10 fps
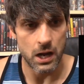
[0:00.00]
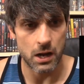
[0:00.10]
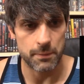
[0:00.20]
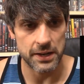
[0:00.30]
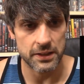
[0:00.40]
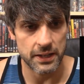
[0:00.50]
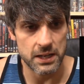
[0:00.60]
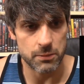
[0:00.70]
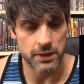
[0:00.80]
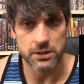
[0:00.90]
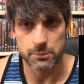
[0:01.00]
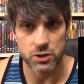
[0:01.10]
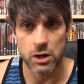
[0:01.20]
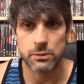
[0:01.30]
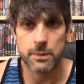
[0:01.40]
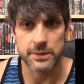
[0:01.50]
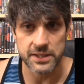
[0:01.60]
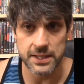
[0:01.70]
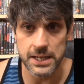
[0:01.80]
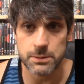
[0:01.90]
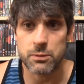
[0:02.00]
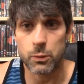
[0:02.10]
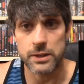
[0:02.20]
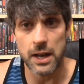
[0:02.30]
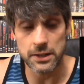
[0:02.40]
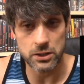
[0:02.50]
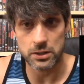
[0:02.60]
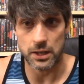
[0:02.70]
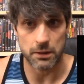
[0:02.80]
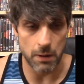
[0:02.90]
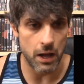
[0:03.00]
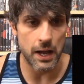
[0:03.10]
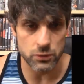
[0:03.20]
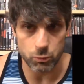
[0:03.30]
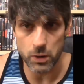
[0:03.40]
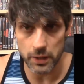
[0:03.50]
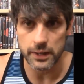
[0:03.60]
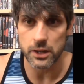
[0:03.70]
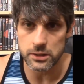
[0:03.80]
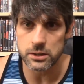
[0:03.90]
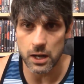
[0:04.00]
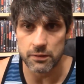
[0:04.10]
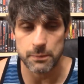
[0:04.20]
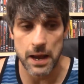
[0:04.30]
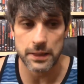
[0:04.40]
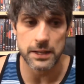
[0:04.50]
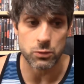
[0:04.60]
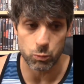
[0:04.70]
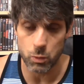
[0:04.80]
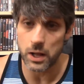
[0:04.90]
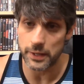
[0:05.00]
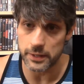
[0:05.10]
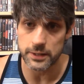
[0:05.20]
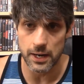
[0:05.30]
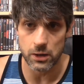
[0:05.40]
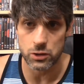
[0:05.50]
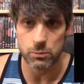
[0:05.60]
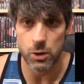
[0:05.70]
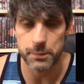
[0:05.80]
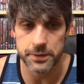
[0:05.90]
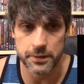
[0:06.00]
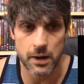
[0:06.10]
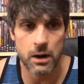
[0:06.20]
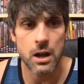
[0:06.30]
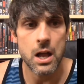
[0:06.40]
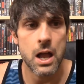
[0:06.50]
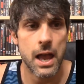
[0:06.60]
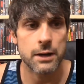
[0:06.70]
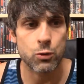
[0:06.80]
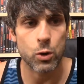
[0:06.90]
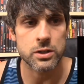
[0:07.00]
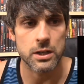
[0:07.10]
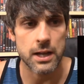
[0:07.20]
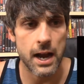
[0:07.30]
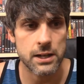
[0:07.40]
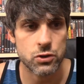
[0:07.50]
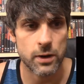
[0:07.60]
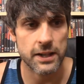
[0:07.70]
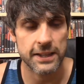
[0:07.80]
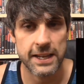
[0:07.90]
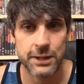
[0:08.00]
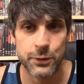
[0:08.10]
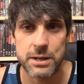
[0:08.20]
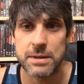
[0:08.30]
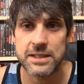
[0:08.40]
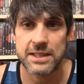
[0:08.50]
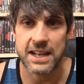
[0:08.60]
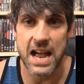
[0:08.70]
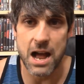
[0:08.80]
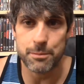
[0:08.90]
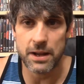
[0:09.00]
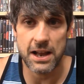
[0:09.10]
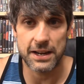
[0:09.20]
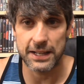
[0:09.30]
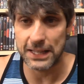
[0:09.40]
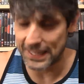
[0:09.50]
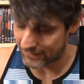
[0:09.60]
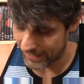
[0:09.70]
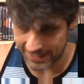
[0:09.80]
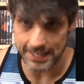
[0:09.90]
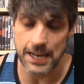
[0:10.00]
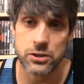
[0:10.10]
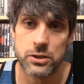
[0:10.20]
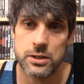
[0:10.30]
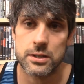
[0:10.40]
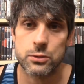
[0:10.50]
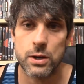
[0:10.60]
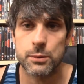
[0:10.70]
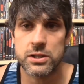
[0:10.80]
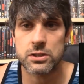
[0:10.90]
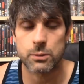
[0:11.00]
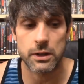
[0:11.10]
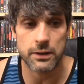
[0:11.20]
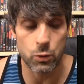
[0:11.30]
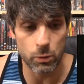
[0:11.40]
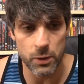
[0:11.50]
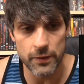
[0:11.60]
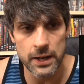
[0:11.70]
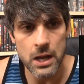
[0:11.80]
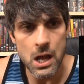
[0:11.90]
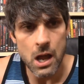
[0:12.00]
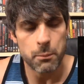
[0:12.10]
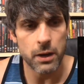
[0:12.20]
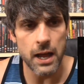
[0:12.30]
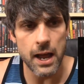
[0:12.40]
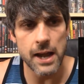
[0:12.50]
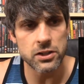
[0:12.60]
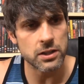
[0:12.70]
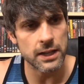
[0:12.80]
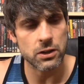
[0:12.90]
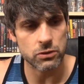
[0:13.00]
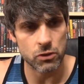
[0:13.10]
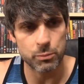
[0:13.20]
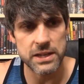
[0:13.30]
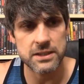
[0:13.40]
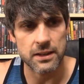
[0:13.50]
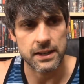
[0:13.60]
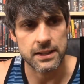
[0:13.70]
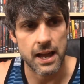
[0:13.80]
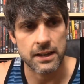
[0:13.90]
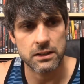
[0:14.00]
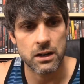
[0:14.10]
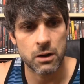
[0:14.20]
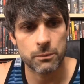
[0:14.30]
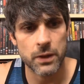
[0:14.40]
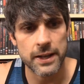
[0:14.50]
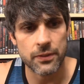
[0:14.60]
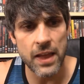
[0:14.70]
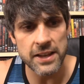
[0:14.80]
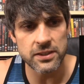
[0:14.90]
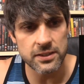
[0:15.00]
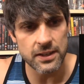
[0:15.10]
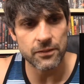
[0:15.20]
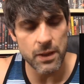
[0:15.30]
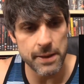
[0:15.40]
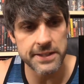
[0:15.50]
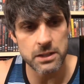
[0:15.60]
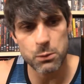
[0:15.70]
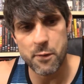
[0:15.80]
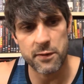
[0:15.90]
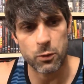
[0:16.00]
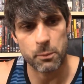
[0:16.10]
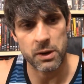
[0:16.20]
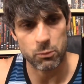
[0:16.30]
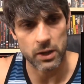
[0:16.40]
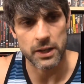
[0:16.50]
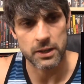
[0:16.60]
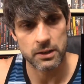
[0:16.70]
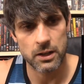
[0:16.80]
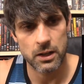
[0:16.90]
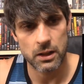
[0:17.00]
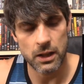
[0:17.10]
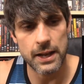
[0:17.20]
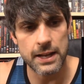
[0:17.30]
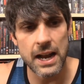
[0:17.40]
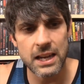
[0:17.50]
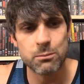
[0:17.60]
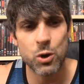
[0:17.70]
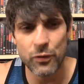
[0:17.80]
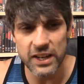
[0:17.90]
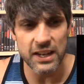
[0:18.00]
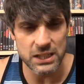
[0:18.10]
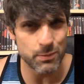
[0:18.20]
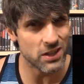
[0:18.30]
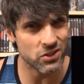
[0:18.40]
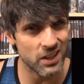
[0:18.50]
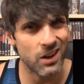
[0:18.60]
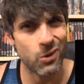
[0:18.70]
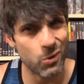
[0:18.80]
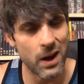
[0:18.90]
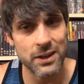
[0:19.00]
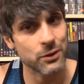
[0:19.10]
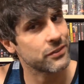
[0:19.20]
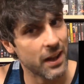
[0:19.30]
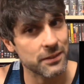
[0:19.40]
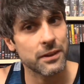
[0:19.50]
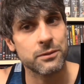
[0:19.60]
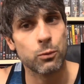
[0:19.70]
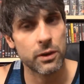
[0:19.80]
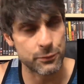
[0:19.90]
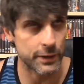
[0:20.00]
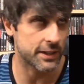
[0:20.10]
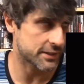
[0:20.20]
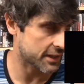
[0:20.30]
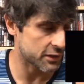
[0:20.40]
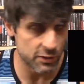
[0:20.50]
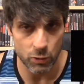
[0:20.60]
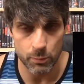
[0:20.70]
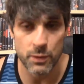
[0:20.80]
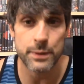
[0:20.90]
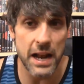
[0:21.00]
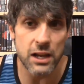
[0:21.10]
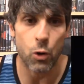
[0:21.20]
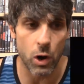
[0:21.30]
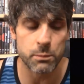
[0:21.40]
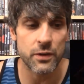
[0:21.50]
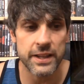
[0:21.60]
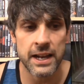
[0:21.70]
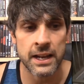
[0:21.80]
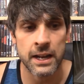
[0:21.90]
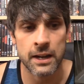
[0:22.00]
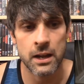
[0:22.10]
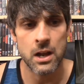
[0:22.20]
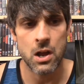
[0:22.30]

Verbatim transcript: um, anything he wants to absolve him of his sins before he. It's just like, wow, that's really good stuff, man. That's really good character moments there. And of course, it ties directly in when he meets the cop and it leads right into Exorcist 3, which is a really cool movie. But I, I just like those little beats like that, you know? Like, that's the stuff that makes the movie for me, really. Like any movie, especially a I know it's not uh, William Friedkin doesn't get as a horror movie, but any horror movie that can